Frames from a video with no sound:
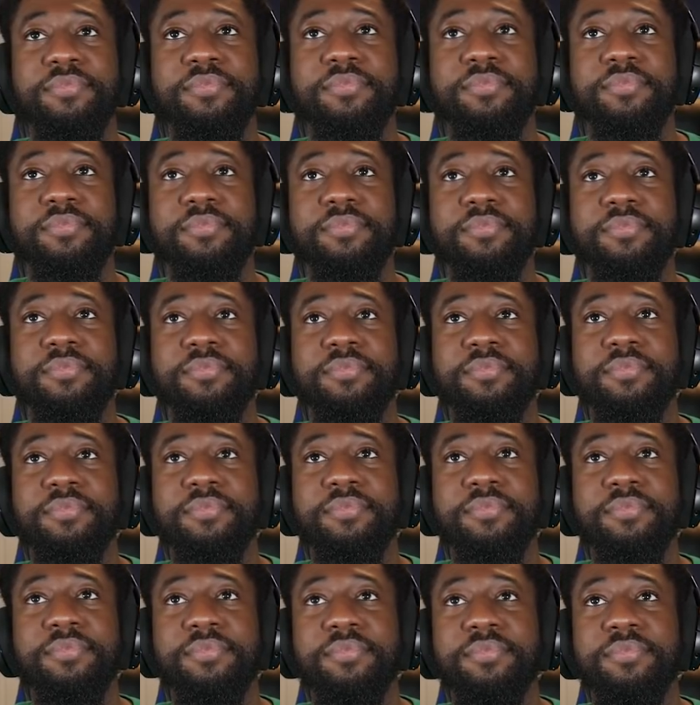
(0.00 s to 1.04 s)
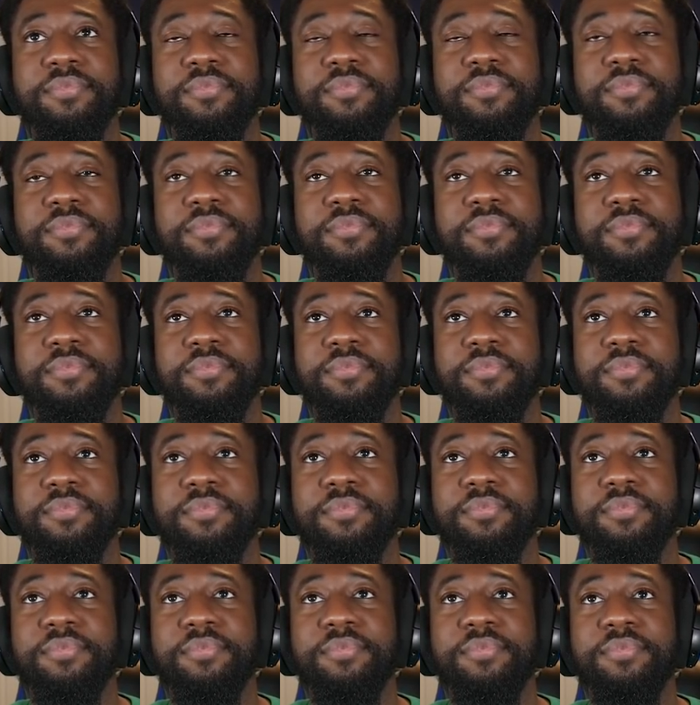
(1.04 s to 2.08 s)

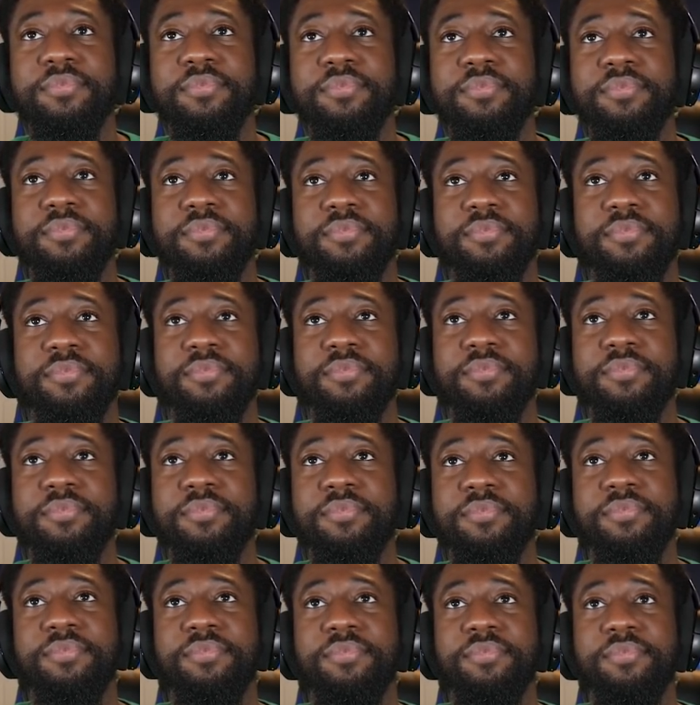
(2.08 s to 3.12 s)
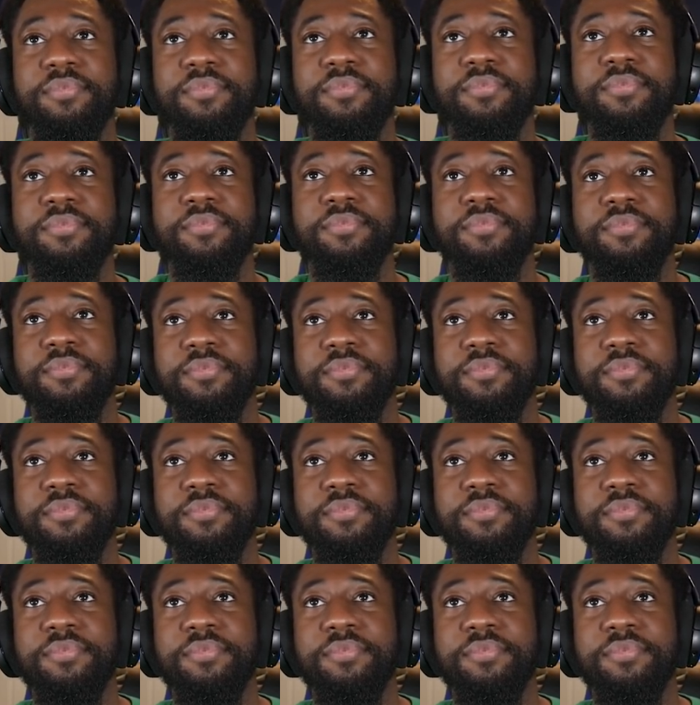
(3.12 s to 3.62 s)
[no speech]